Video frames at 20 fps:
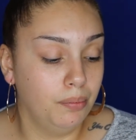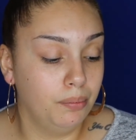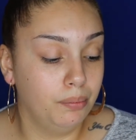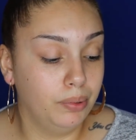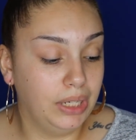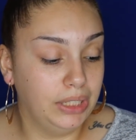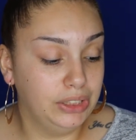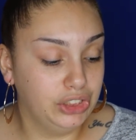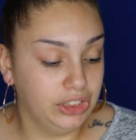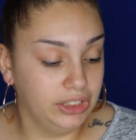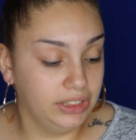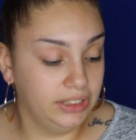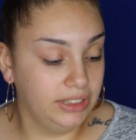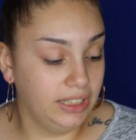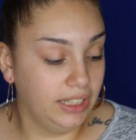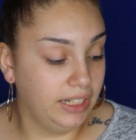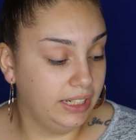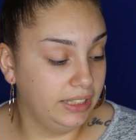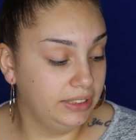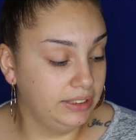brushes
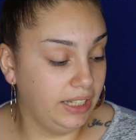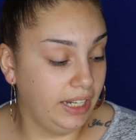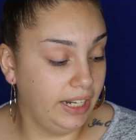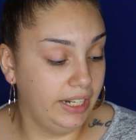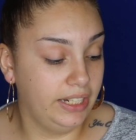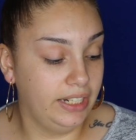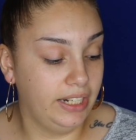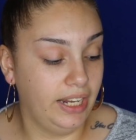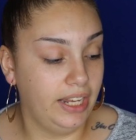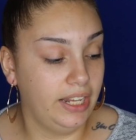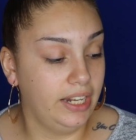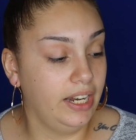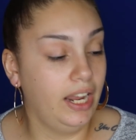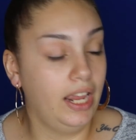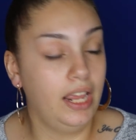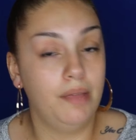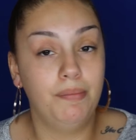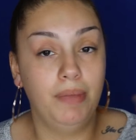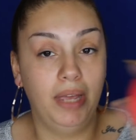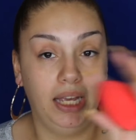set aside and
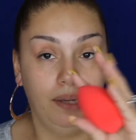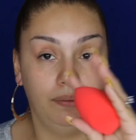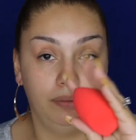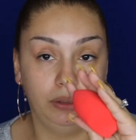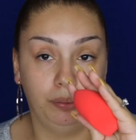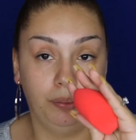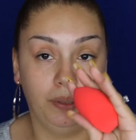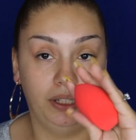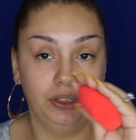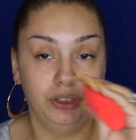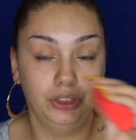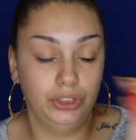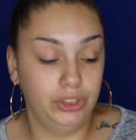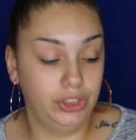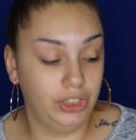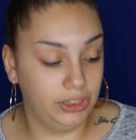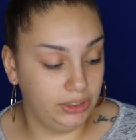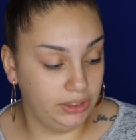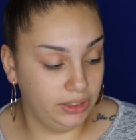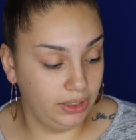a makeup sponge
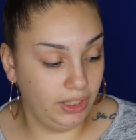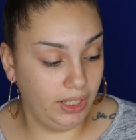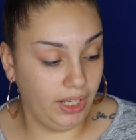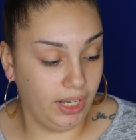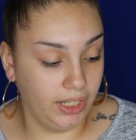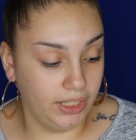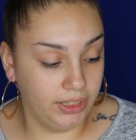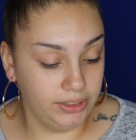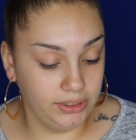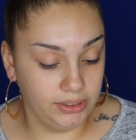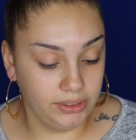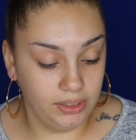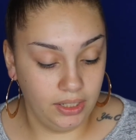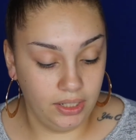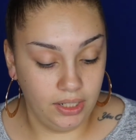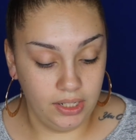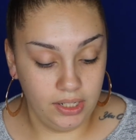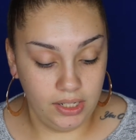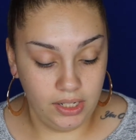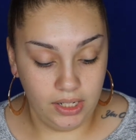just in case,
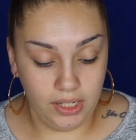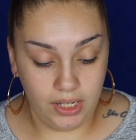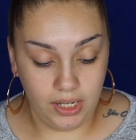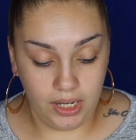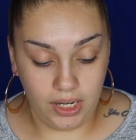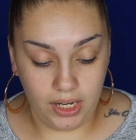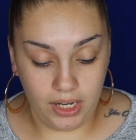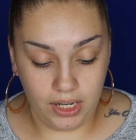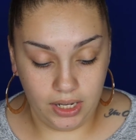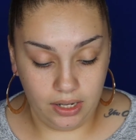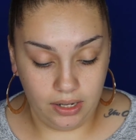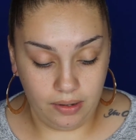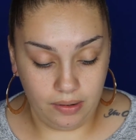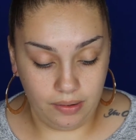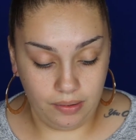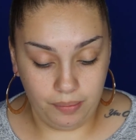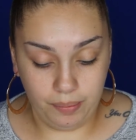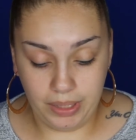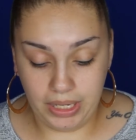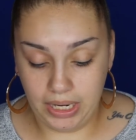
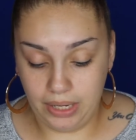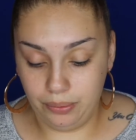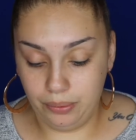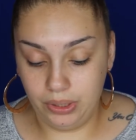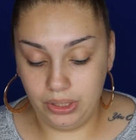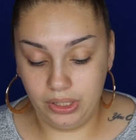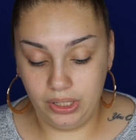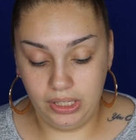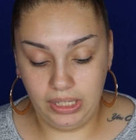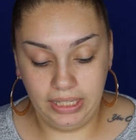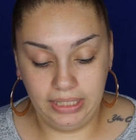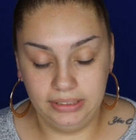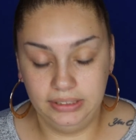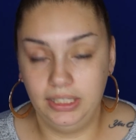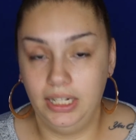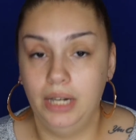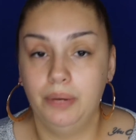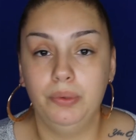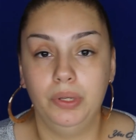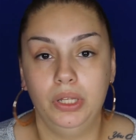but I really, like I
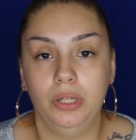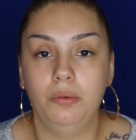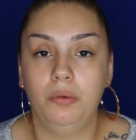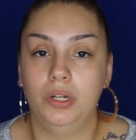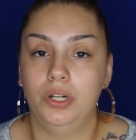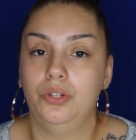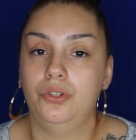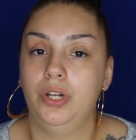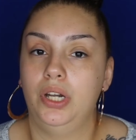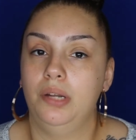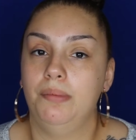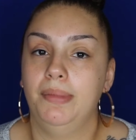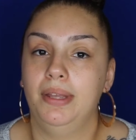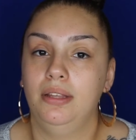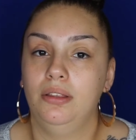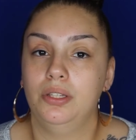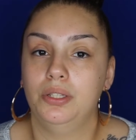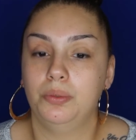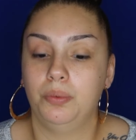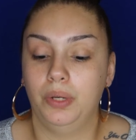said, I really want to try to
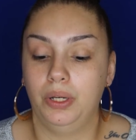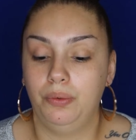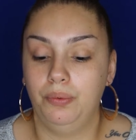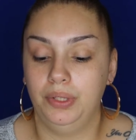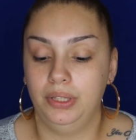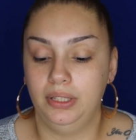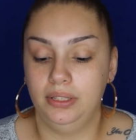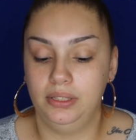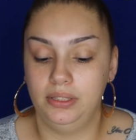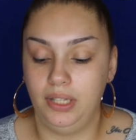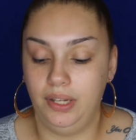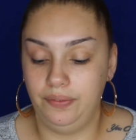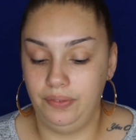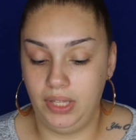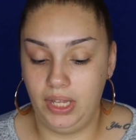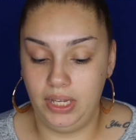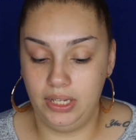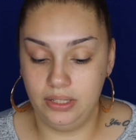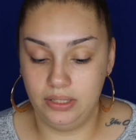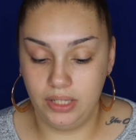make this work with the stuff
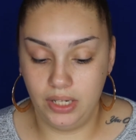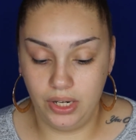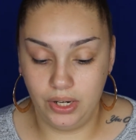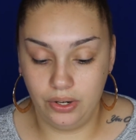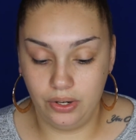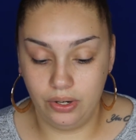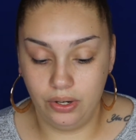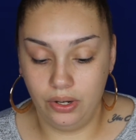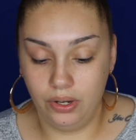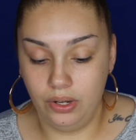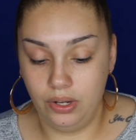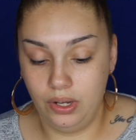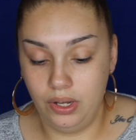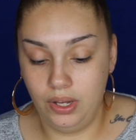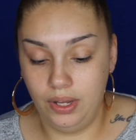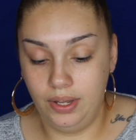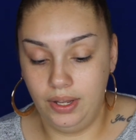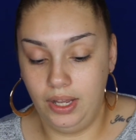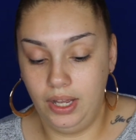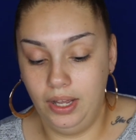that is here.
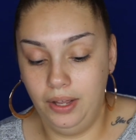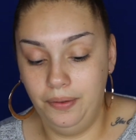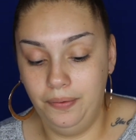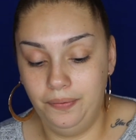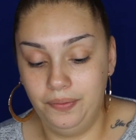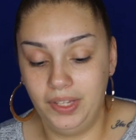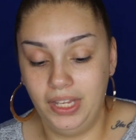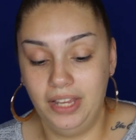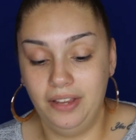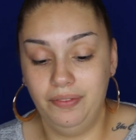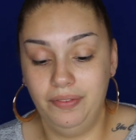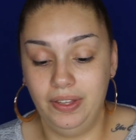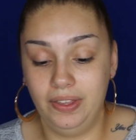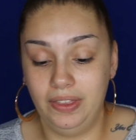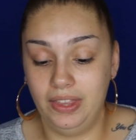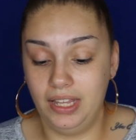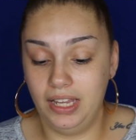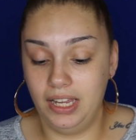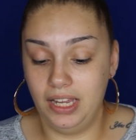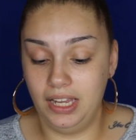
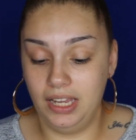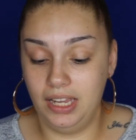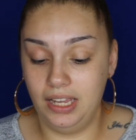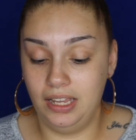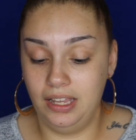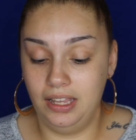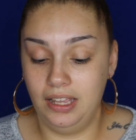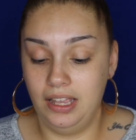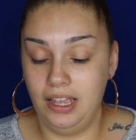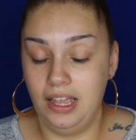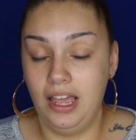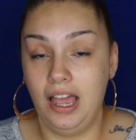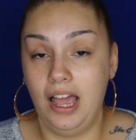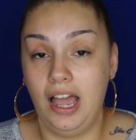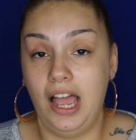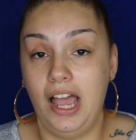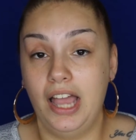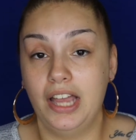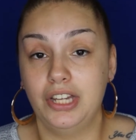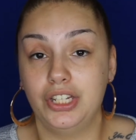Even the
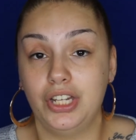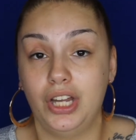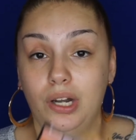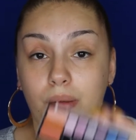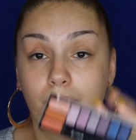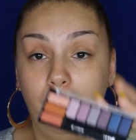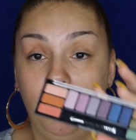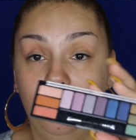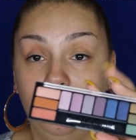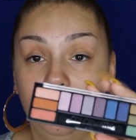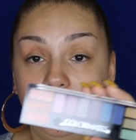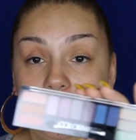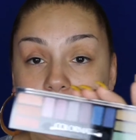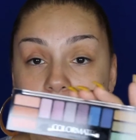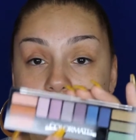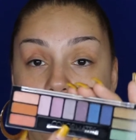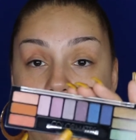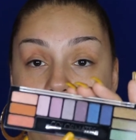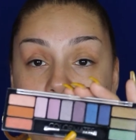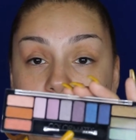eyeshadow palette that I
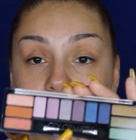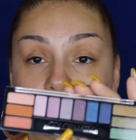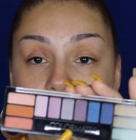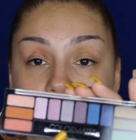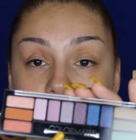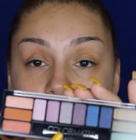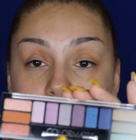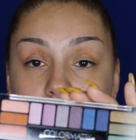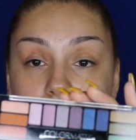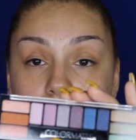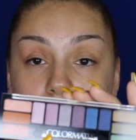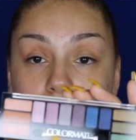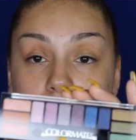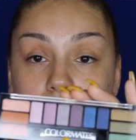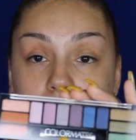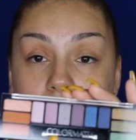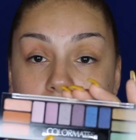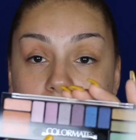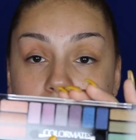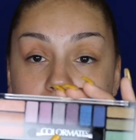got has little
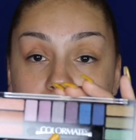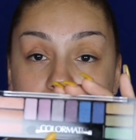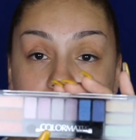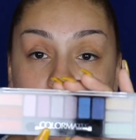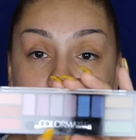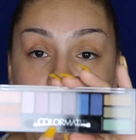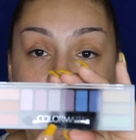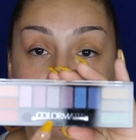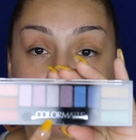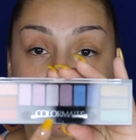eyeshadow